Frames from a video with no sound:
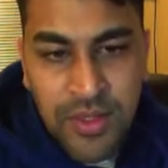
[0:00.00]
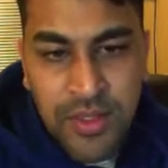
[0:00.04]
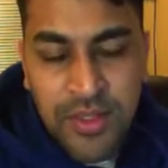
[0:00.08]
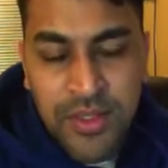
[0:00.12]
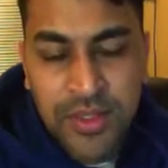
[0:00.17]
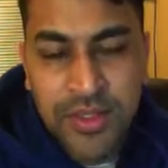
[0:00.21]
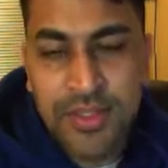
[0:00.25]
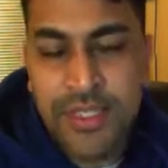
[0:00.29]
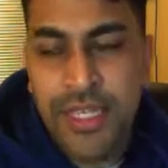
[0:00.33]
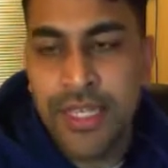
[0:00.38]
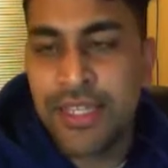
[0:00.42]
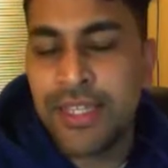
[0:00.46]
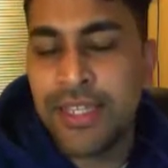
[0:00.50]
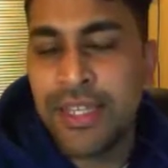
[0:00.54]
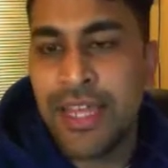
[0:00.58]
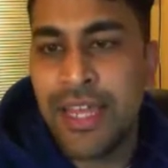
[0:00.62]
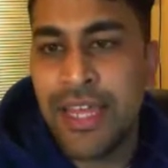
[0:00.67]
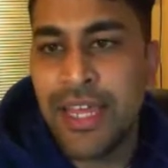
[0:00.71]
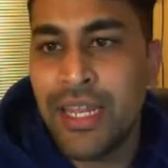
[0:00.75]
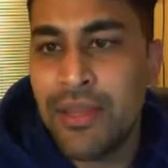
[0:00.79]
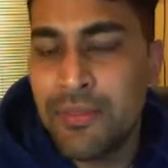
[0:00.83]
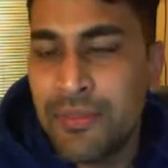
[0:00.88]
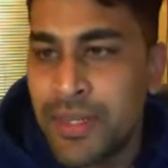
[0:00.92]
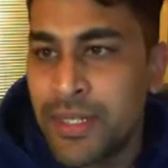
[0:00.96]
set the
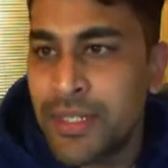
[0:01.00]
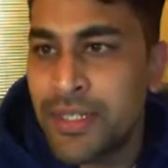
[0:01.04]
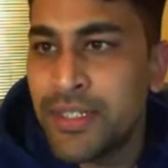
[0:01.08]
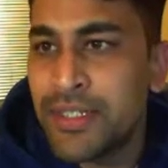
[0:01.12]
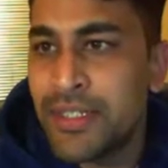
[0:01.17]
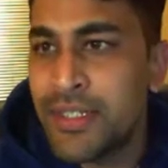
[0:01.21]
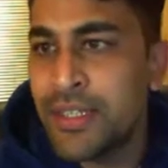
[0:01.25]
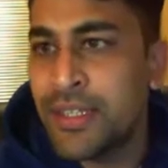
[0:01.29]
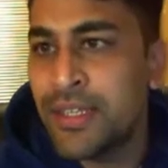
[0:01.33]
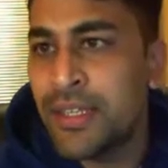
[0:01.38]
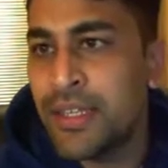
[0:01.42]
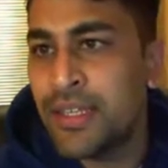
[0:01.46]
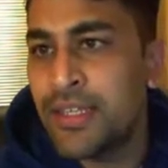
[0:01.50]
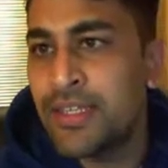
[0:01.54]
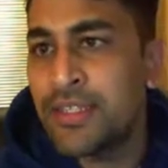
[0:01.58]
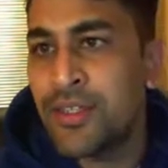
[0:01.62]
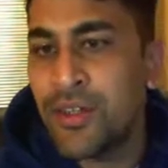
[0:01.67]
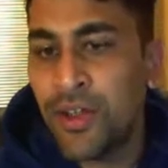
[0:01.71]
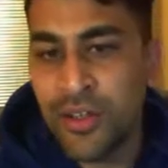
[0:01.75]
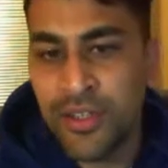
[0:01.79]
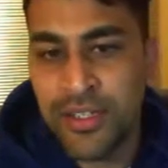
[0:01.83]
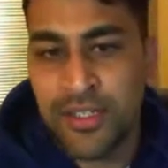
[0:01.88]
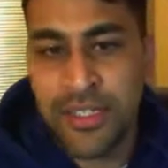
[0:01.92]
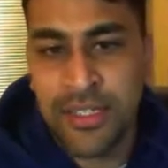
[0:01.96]
element's
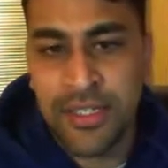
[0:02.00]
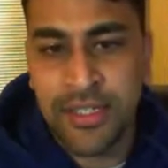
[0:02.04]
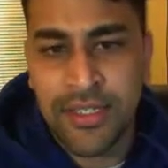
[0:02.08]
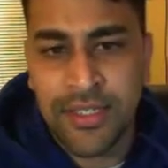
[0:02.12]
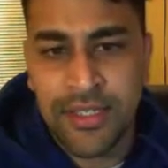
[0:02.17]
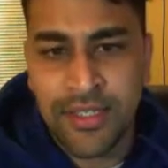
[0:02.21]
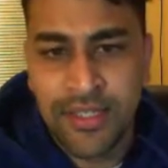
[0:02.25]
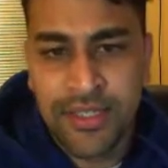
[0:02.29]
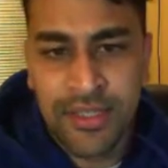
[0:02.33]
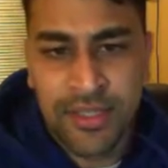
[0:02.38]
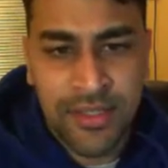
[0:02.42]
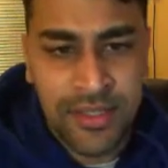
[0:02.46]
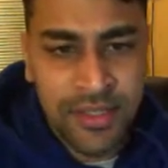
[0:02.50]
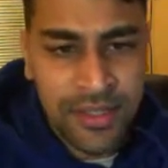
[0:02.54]
contents